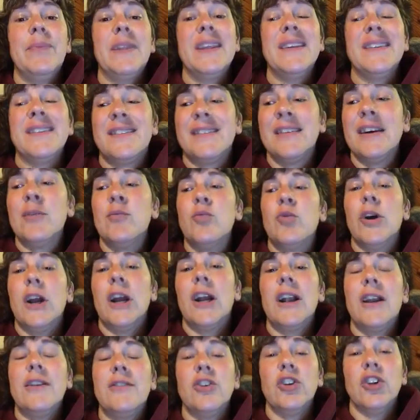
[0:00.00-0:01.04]

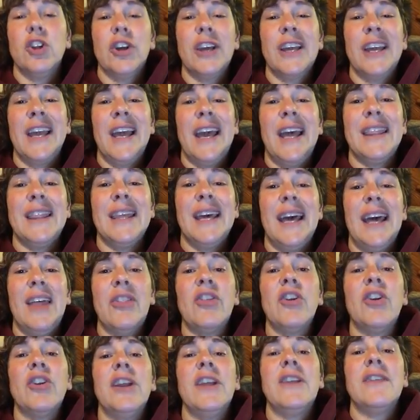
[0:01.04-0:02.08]
somewhere as you're looking at
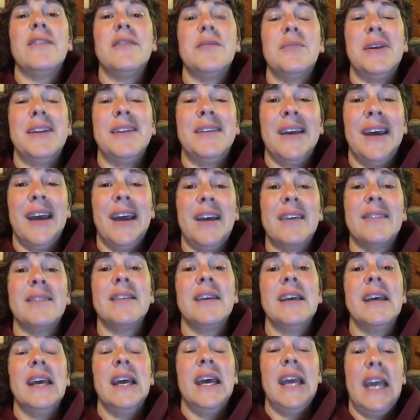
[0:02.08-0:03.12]
that, there needs to be
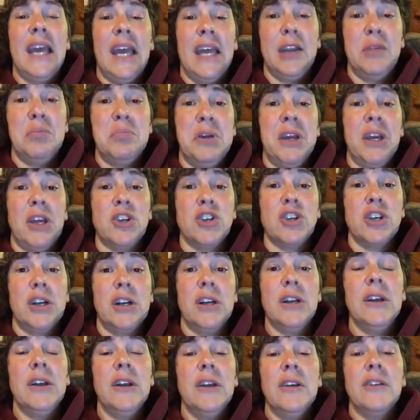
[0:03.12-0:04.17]
text and a
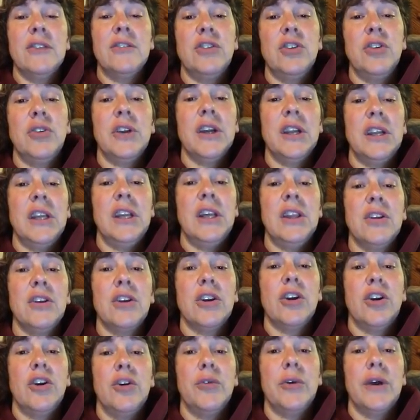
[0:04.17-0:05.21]
picture. So you can either
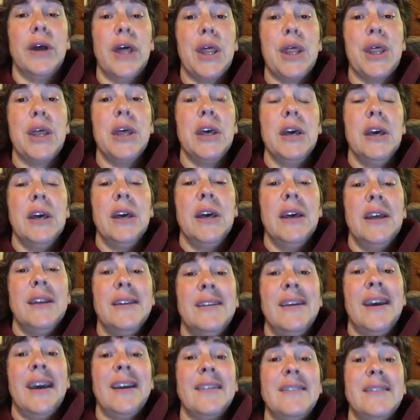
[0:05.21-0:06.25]
go with
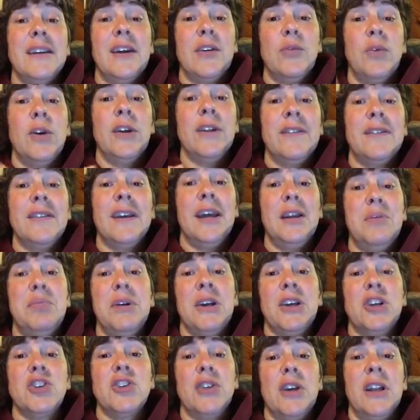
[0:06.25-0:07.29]
text on one side,
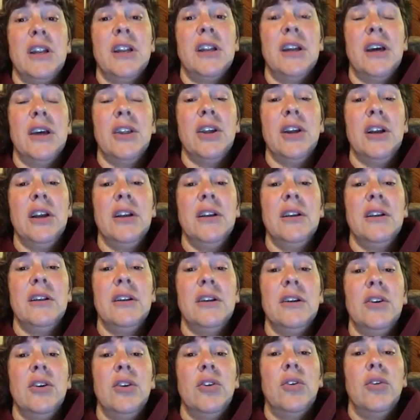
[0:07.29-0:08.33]
picture on another,
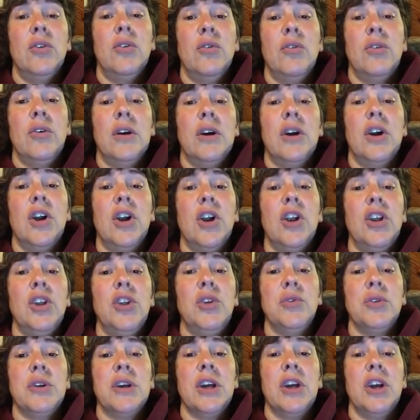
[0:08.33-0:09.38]
or
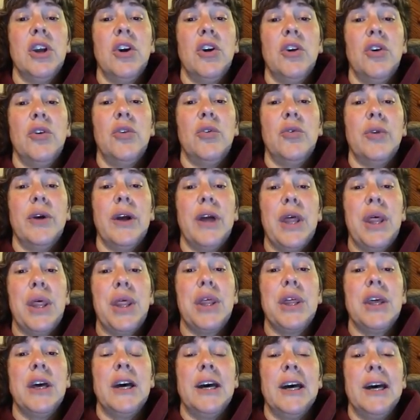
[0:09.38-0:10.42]
you can go
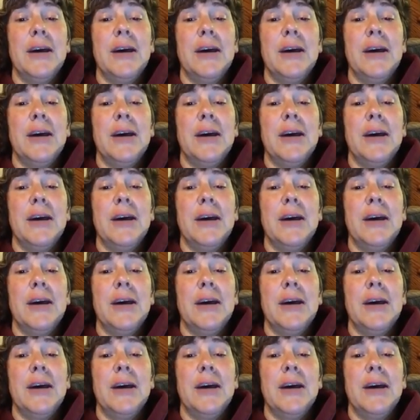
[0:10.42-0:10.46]
with